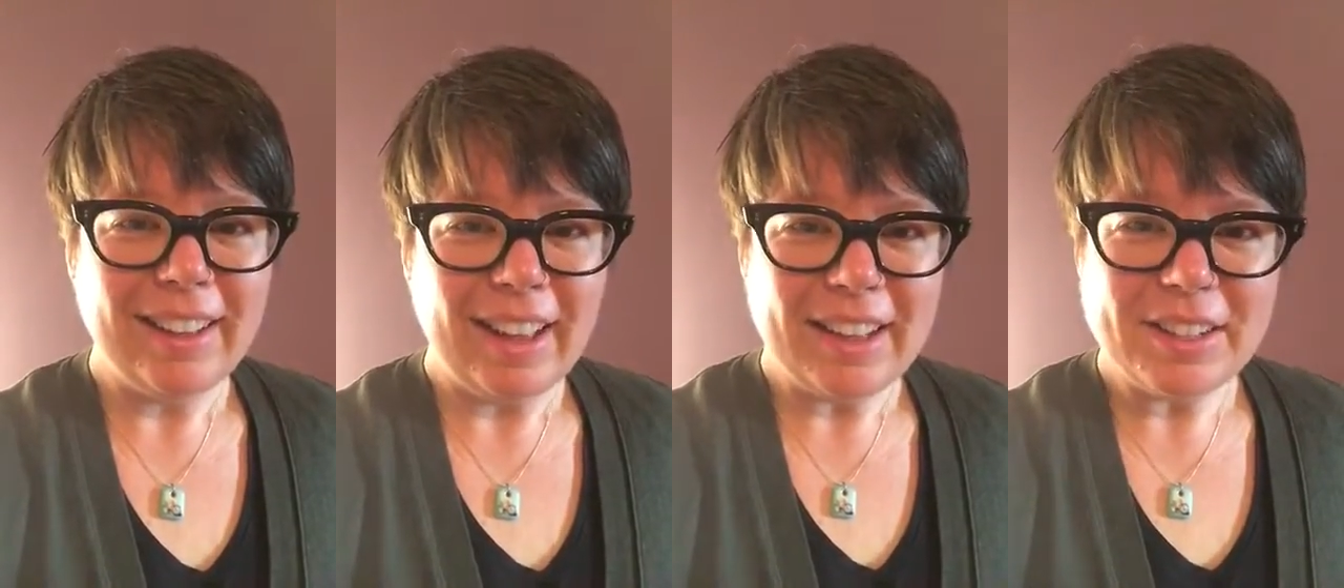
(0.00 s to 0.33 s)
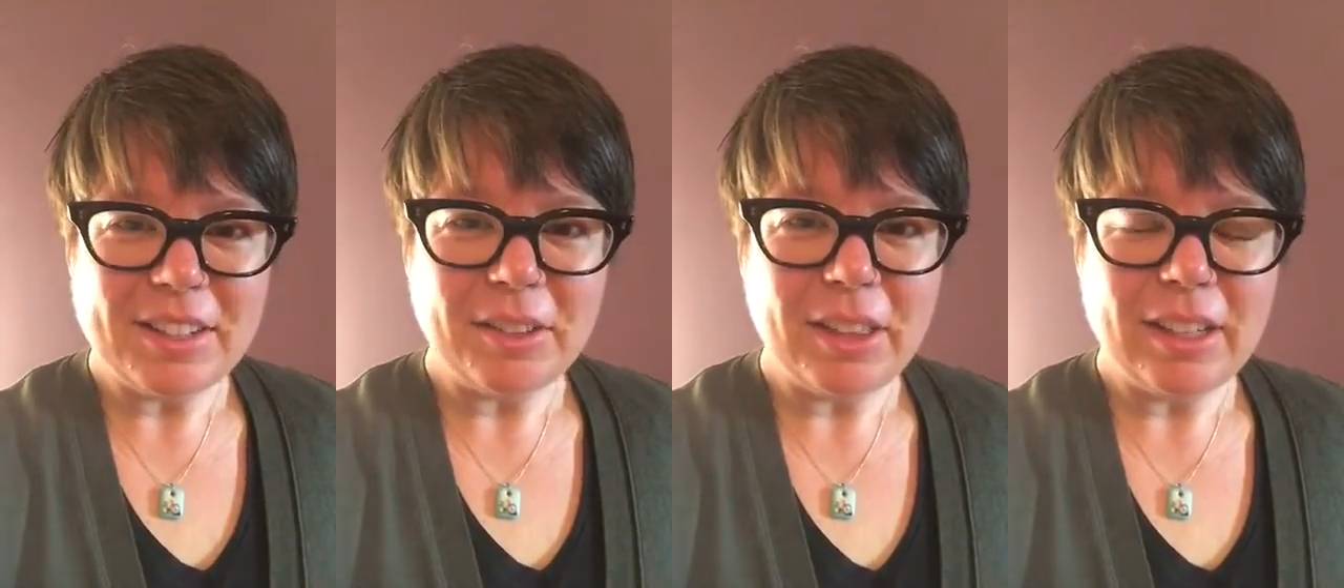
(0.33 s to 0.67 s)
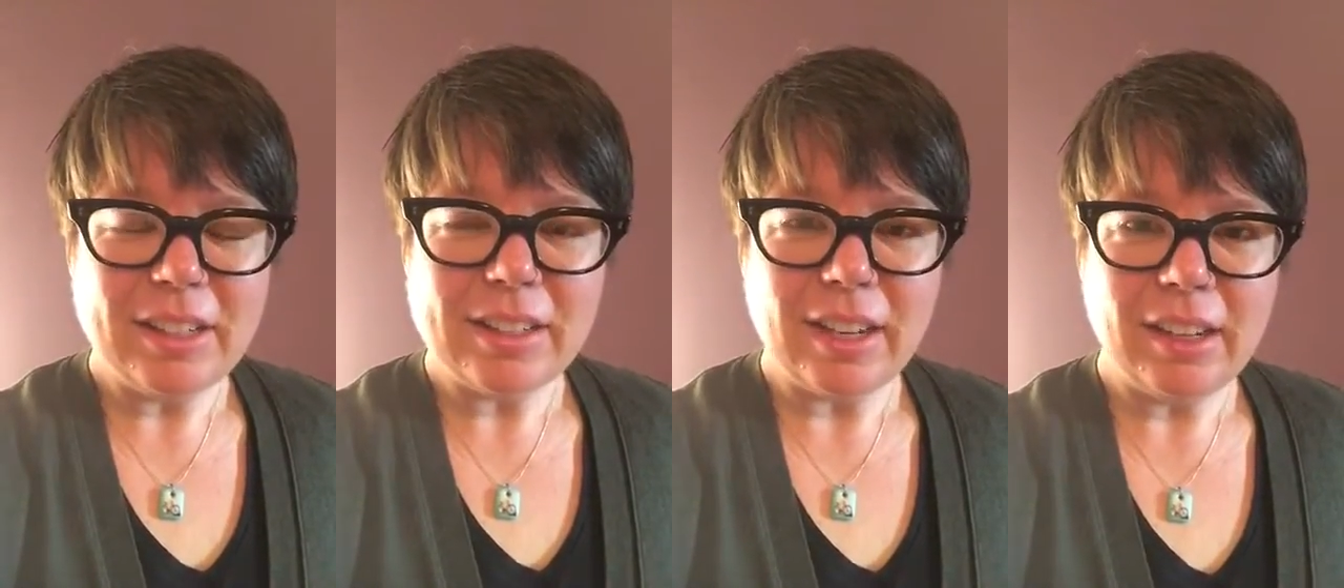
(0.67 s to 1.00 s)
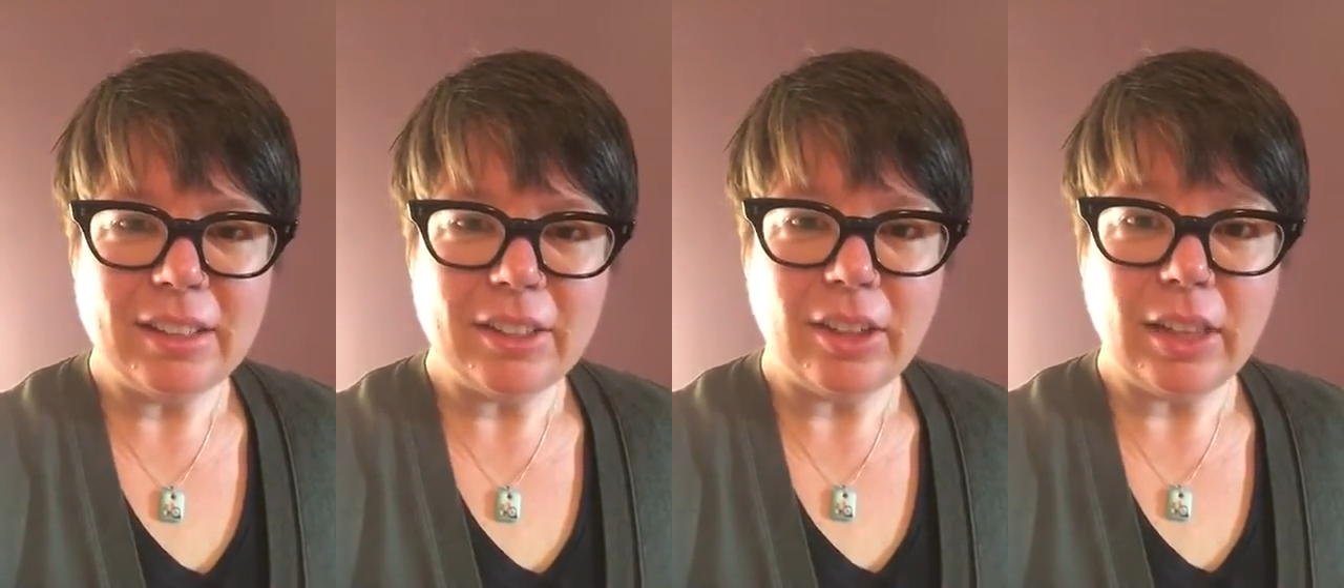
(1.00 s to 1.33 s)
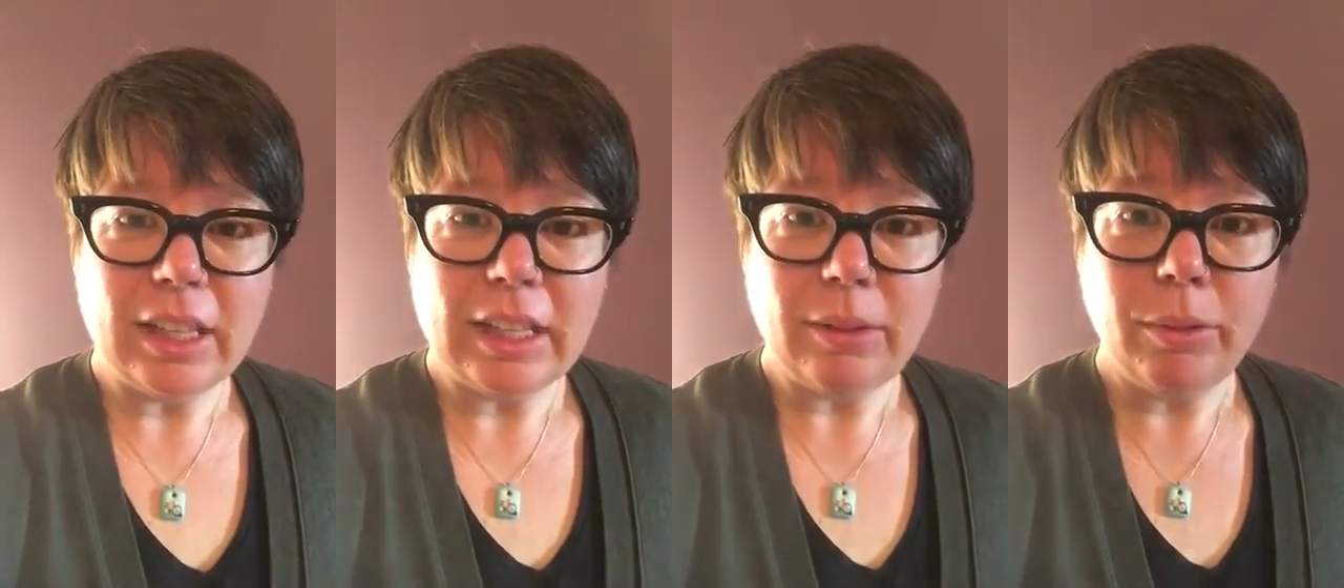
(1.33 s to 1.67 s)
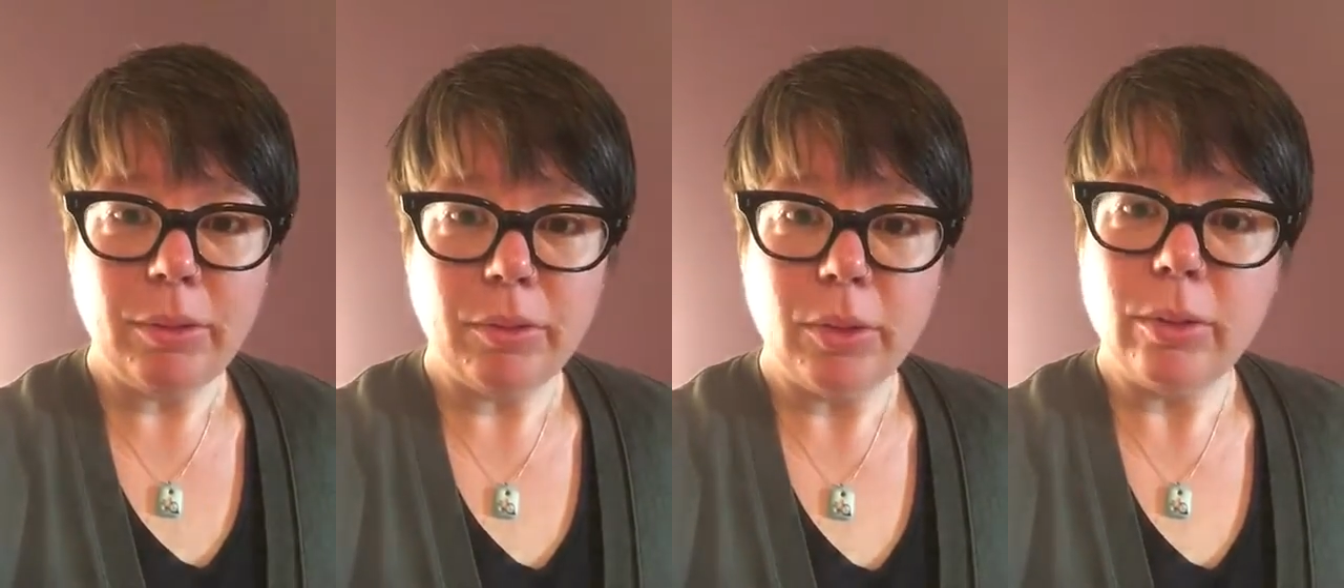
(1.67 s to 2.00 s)
And so they decided to call the
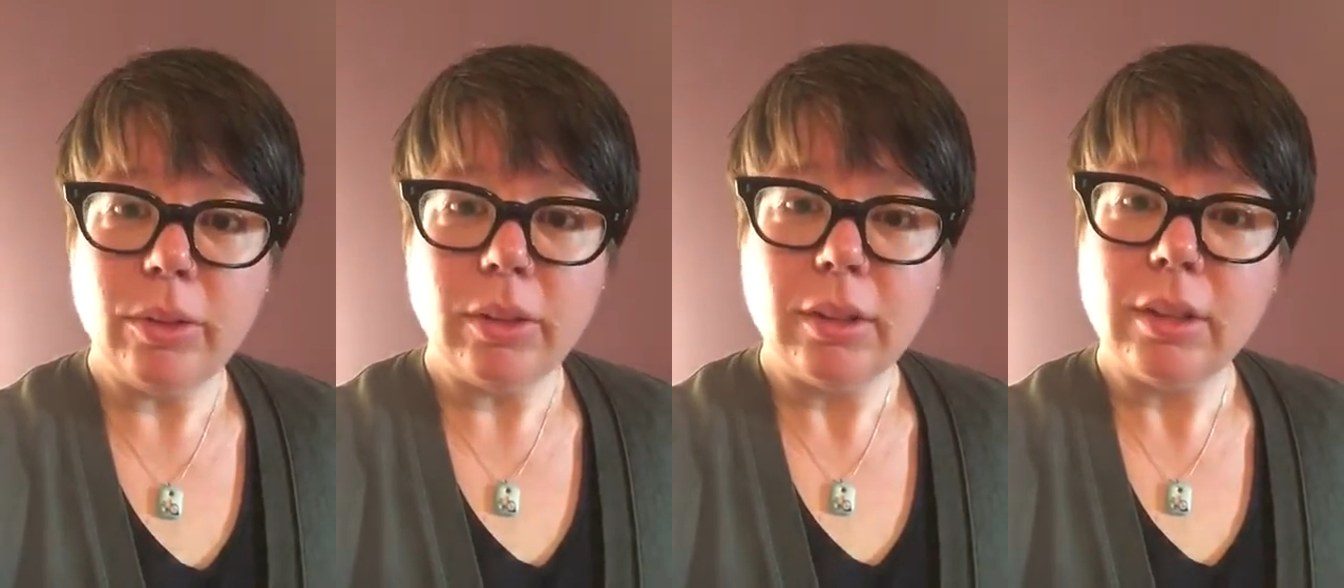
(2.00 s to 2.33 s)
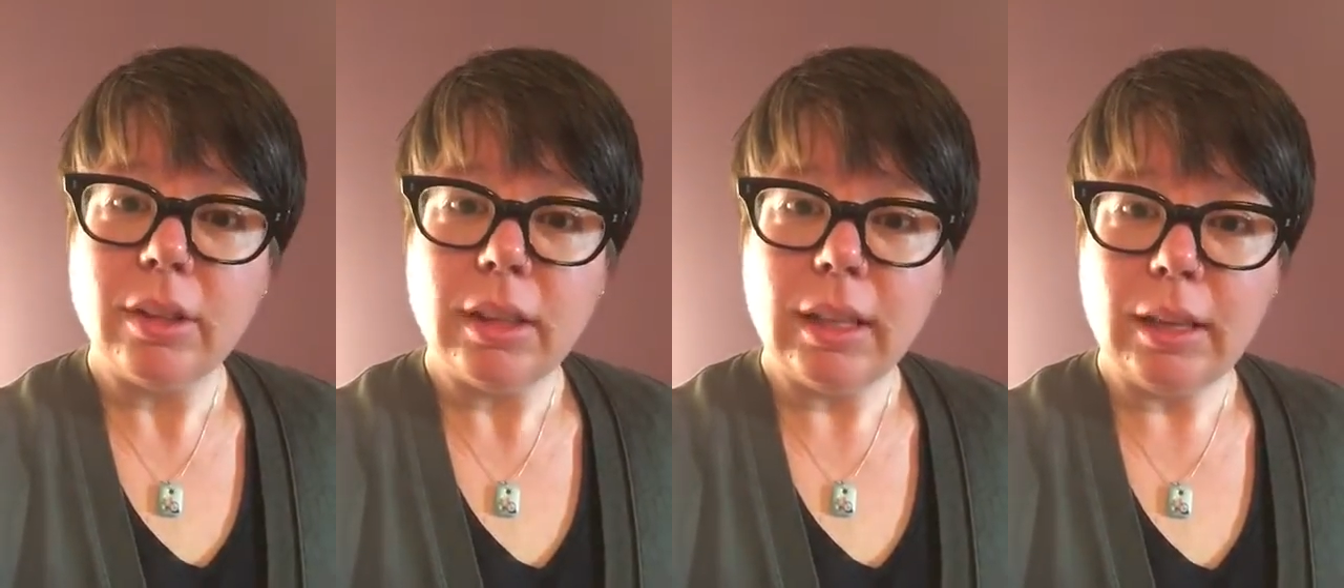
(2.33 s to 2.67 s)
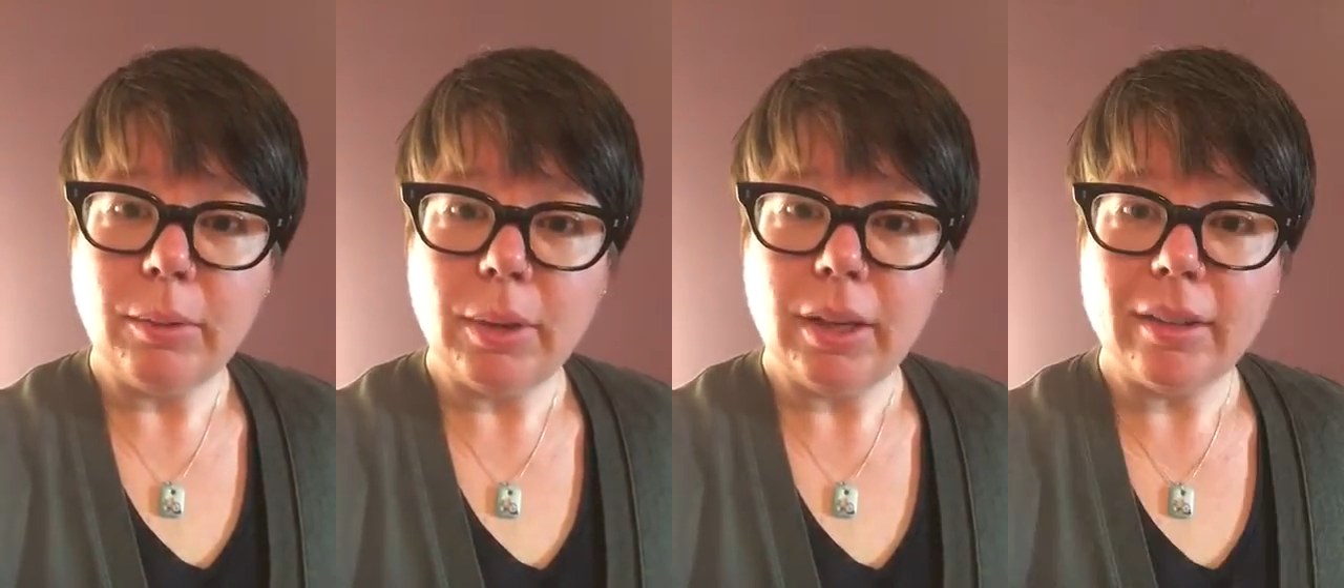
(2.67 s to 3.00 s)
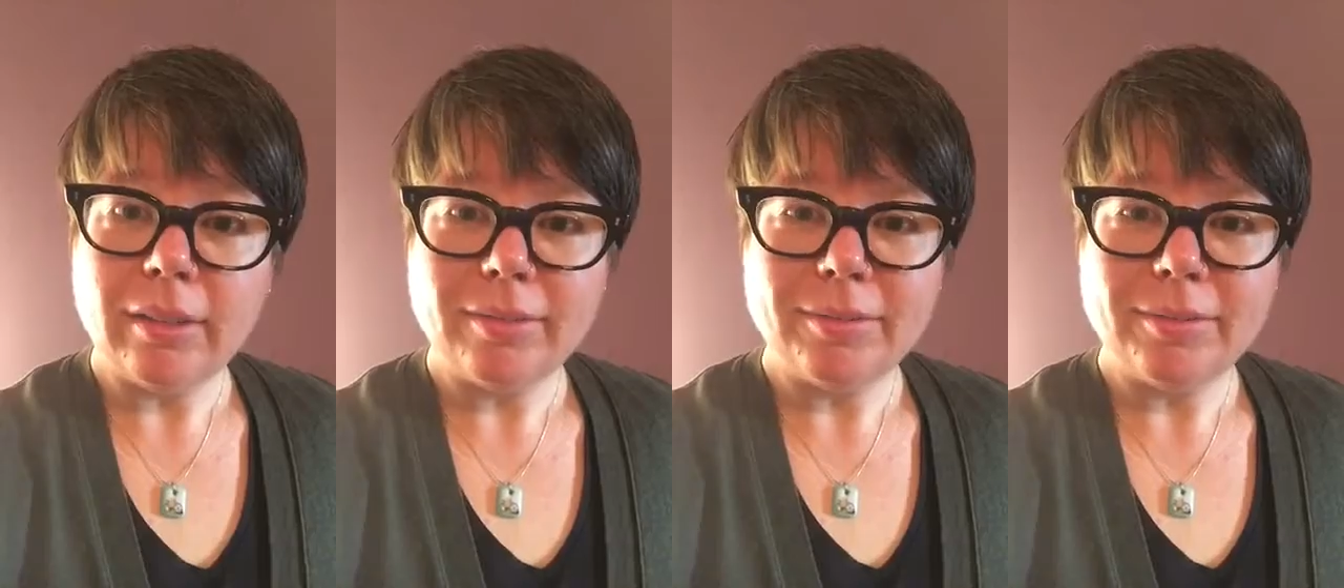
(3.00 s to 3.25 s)
kiwi fruit the kiwi.